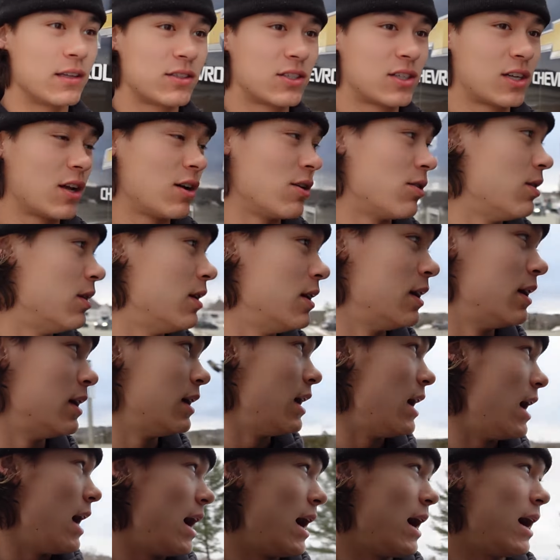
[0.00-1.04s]
So
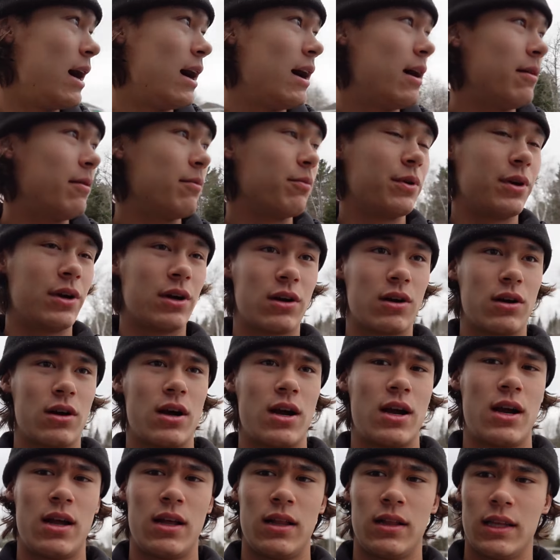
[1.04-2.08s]
um, we are
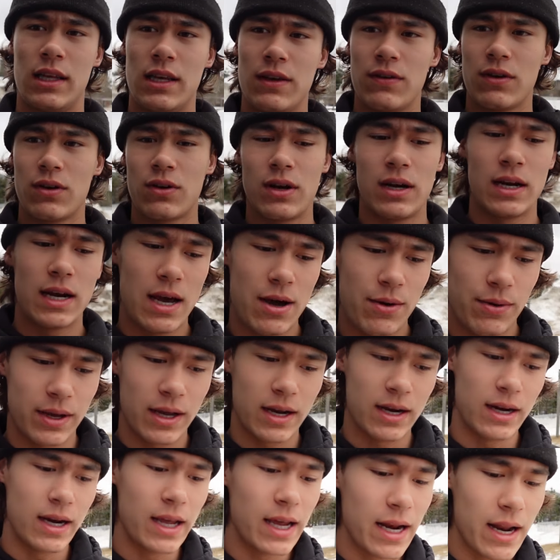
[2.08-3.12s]
leaving right now. We
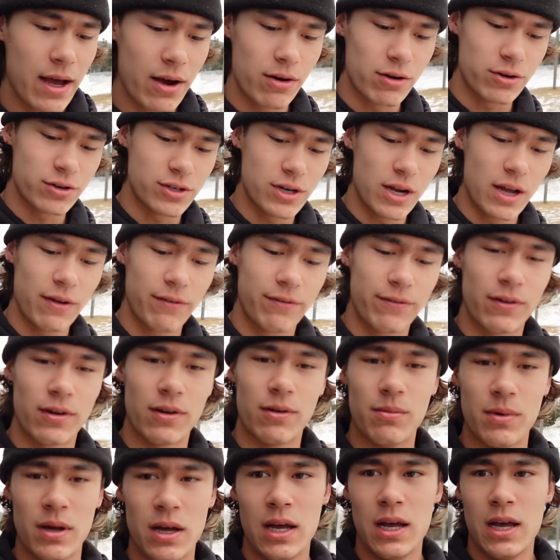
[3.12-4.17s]
got an eight hour drive
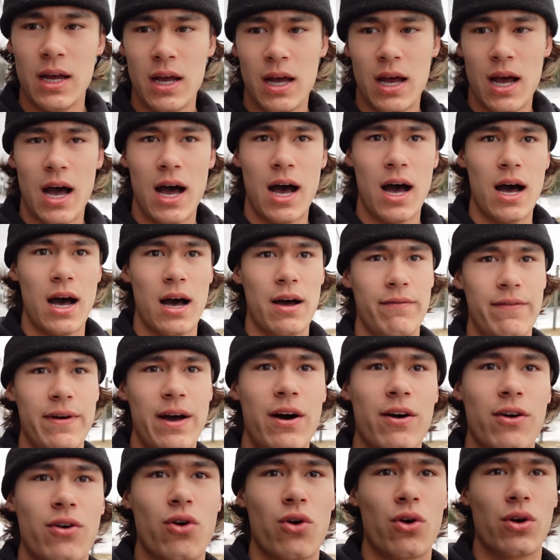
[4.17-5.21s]
from uh,
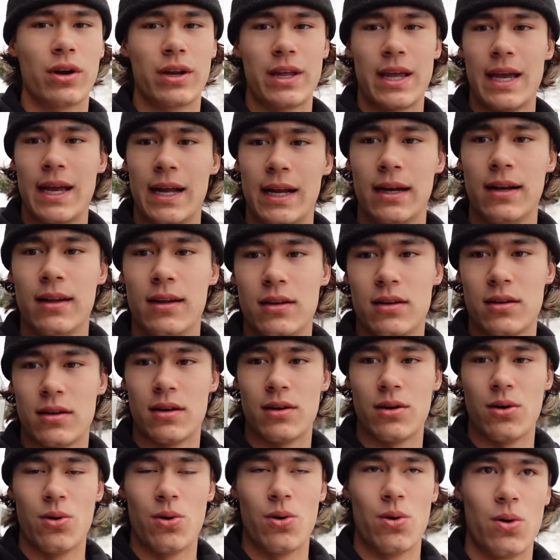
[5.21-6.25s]
Valcourt, Canada
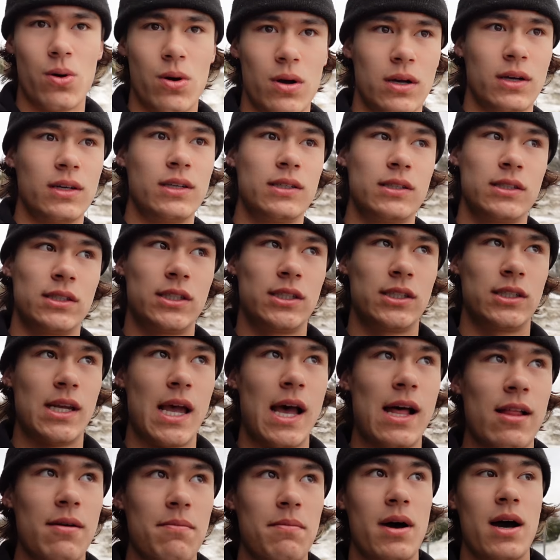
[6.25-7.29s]
to
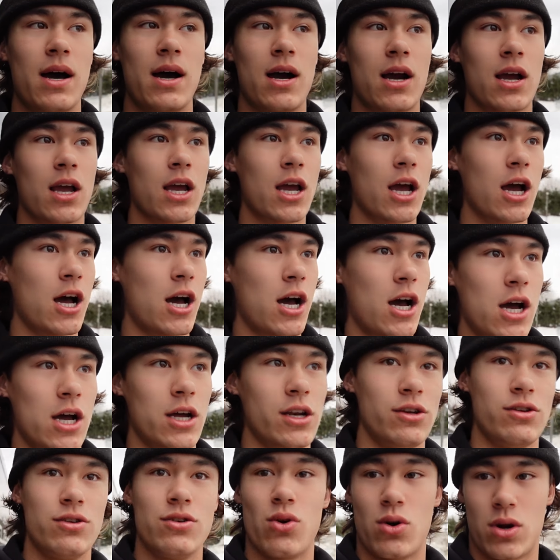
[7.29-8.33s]
Salamanca,
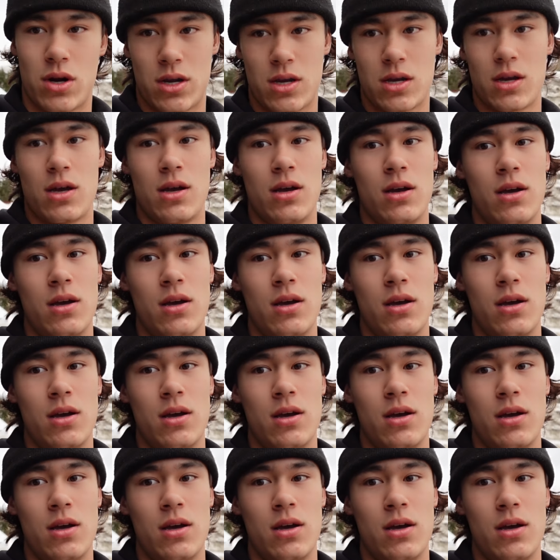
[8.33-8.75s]
New York.